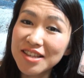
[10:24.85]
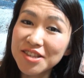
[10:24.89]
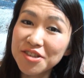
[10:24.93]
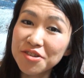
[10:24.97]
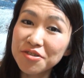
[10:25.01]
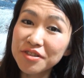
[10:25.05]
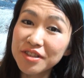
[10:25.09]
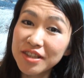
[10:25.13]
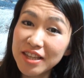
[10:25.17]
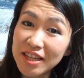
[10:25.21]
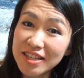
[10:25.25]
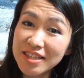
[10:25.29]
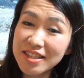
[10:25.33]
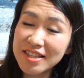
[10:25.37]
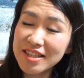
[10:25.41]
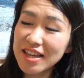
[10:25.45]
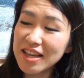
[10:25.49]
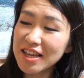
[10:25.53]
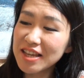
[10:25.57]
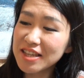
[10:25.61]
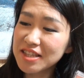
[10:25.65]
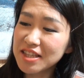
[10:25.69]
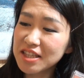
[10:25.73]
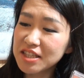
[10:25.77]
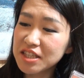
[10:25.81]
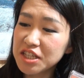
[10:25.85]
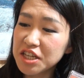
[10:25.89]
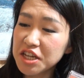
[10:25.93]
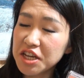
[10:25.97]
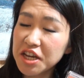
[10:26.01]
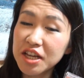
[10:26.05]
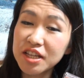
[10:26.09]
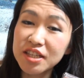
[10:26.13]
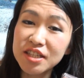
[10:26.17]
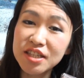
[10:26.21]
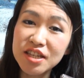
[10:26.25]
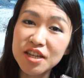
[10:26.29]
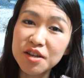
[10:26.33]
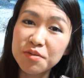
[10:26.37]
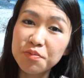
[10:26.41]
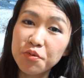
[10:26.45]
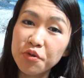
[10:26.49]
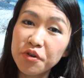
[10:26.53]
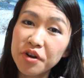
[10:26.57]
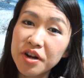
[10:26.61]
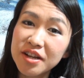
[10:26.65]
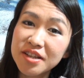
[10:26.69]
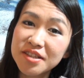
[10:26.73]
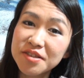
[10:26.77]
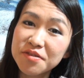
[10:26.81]
So this is the Chicken Chick
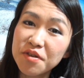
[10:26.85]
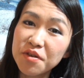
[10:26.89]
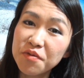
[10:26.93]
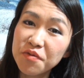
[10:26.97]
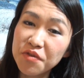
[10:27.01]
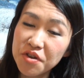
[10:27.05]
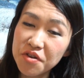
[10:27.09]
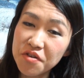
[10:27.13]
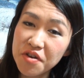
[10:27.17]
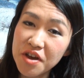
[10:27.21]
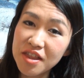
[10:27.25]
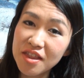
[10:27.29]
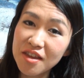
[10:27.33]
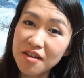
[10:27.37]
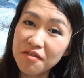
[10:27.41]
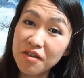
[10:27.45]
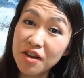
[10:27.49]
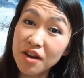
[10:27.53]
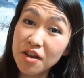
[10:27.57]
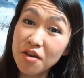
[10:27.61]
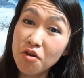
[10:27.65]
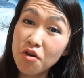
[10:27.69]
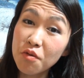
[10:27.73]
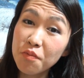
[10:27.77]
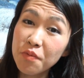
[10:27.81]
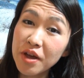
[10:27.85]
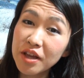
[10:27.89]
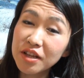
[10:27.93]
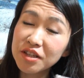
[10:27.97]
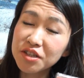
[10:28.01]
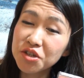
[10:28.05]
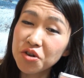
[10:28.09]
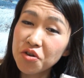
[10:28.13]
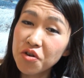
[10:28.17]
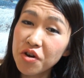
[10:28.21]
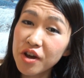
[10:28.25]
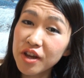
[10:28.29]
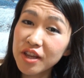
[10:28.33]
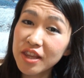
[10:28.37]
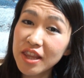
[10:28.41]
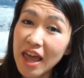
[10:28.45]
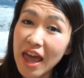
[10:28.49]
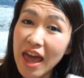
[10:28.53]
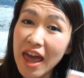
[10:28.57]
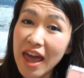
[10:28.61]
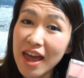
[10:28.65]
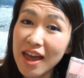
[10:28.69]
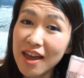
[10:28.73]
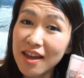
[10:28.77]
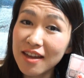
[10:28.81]
products review, and I really hope you enjoyed,
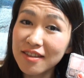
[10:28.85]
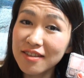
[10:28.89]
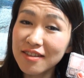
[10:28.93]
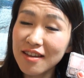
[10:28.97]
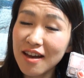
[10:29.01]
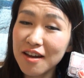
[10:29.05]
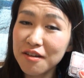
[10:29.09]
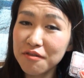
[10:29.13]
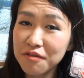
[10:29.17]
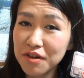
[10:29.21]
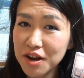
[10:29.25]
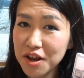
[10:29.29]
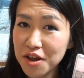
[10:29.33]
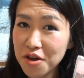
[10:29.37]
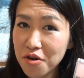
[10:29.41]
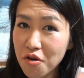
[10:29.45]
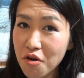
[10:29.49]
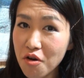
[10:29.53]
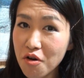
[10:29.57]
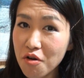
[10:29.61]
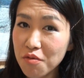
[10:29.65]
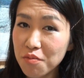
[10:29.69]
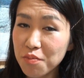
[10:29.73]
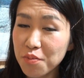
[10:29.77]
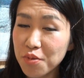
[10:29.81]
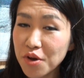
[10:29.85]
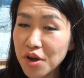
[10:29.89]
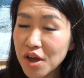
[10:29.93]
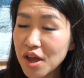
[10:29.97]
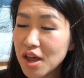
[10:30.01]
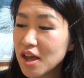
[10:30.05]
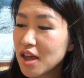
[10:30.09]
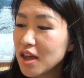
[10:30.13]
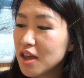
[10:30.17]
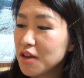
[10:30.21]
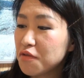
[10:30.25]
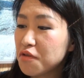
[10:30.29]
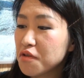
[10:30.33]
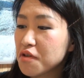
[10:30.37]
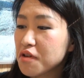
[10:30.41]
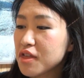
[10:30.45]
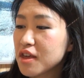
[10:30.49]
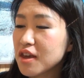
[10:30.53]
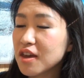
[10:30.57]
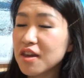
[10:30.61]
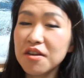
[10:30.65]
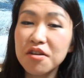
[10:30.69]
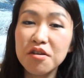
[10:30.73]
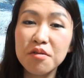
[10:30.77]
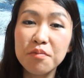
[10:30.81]
and I really hope if you're
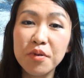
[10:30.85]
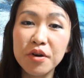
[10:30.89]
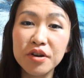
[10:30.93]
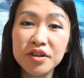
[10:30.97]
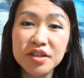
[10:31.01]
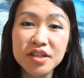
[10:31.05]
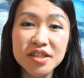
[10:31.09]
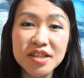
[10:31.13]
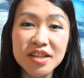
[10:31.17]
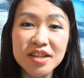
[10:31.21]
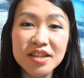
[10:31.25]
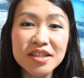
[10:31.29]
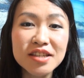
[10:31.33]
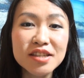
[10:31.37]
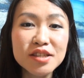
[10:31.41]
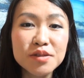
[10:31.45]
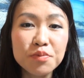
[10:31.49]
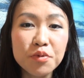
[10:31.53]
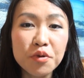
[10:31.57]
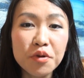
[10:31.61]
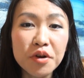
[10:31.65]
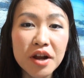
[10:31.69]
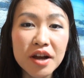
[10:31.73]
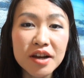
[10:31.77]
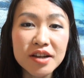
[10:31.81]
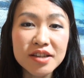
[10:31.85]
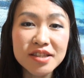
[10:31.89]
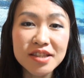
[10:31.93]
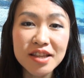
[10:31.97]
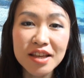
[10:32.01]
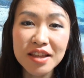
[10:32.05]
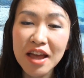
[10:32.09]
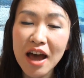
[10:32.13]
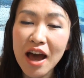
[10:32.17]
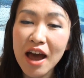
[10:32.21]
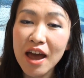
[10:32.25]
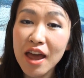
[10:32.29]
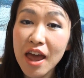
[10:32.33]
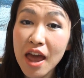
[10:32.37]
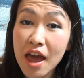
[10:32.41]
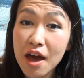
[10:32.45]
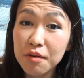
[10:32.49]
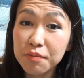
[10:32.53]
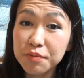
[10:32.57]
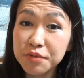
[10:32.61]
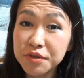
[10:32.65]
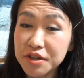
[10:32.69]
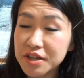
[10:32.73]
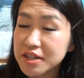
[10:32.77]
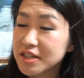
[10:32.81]
thinking of purchasing these products, then I
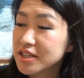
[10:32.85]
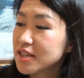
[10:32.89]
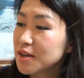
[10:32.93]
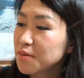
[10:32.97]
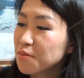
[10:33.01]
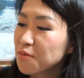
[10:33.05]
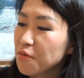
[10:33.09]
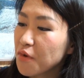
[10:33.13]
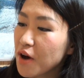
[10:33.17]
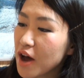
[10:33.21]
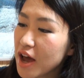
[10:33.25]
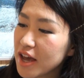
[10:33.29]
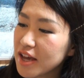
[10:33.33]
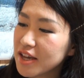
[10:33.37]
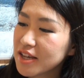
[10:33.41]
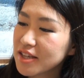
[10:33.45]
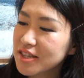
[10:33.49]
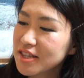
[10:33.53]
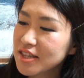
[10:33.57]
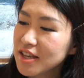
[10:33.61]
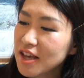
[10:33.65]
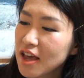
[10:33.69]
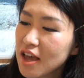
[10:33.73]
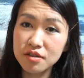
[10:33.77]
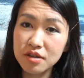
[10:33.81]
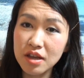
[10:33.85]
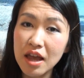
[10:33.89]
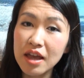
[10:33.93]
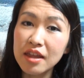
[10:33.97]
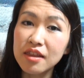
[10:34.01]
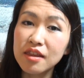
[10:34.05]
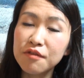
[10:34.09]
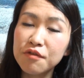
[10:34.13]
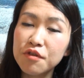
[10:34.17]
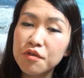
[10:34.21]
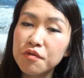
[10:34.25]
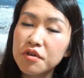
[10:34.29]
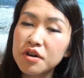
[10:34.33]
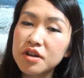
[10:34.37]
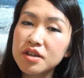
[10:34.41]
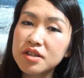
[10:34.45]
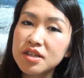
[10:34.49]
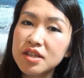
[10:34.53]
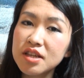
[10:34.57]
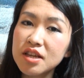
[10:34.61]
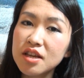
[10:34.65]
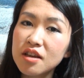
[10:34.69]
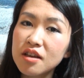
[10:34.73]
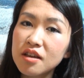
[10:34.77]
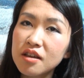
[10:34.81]
helped you in some ways. And if you want to
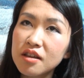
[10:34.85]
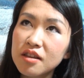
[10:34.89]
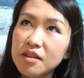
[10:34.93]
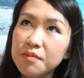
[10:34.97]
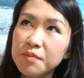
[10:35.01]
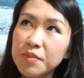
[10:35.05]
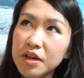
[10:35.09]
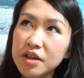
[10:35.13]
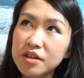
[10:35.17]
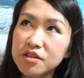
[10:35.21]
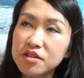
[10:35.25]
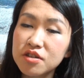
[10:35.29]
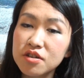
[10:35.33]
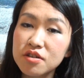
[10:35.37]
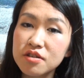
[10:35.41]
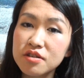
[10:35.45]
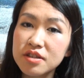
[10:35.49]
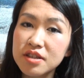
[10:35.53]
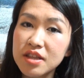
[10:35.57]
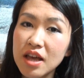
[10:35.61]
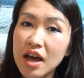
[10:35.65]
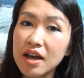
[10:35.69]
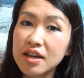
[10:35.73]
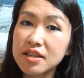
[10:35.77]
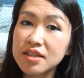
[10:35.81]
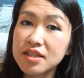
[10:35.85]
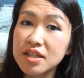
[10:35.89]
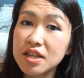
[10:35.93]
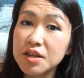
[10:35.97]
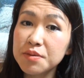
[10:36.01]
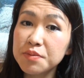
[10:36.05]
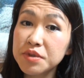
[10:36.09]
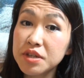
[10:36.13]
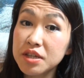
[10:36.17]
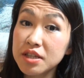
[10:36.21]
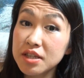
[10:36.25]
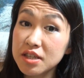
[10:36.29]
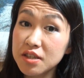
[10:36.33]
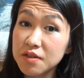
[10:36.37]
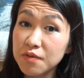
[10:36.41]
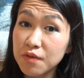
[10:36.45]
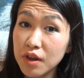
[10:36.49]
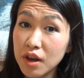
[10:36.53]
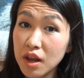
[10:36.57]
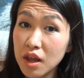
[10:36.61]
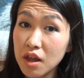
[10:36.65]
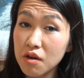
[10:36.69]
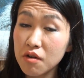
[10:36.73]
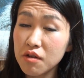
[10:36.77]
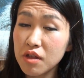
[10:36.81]
see the pictures that I slipped in this
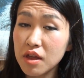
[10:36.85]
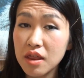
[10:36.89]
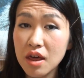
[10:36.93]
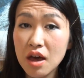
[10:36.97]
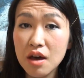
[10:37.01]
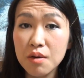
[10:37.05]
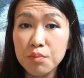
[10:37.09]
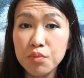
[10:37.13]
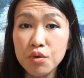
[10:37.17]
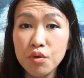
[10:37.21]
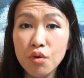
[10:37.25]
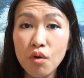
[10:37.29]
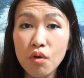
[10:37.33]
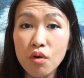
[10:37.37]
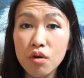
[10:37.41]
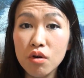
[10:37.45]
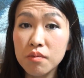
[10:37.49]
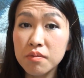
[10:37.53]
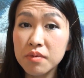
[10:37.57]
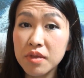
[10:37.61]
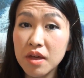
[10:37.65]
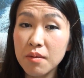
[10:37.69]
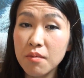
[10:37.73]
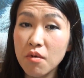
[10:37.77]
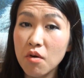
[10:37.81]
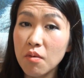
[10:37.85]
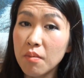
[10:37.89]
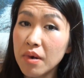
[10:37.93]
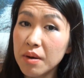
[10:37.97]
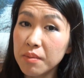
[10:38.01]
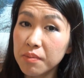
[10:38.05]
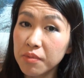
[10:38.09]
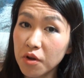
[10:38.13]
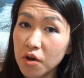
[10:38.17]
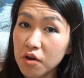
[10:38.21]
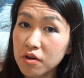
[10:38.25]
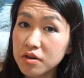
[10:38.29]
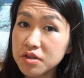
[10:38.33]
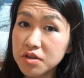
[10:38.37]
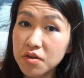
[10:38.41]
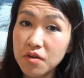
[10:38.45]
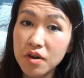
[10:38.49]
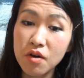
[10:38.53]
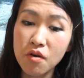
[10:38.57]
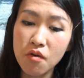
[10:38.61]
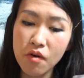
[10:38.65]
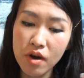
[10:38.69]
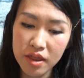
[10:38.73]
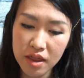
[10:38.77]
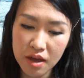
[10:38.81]
video, then I'll put all of them on my blog, so
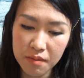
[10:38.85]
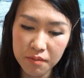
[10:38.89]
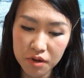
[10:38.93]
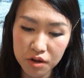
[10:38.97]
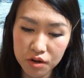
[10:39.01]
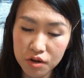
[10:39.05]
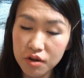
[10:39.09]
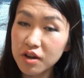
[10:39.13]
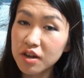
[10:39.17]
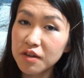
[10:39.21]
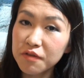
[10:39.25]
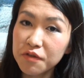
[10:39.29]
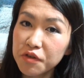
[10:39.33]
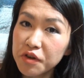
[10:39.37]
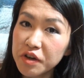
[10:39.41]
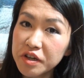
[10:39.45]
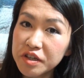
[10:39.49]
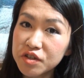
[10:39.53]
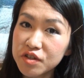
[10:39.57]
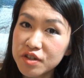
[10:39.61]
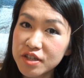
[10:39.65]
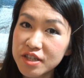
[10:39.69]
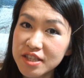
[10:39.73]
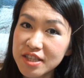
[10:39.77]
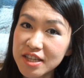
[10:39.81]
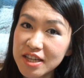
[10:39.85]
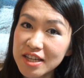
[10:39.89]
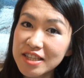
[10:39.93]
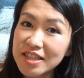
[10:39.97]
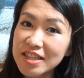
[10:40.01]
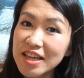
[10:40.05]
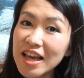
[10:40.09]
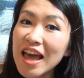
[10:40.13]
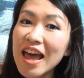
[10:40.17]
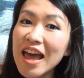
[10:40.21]
go and have a look if you're interested.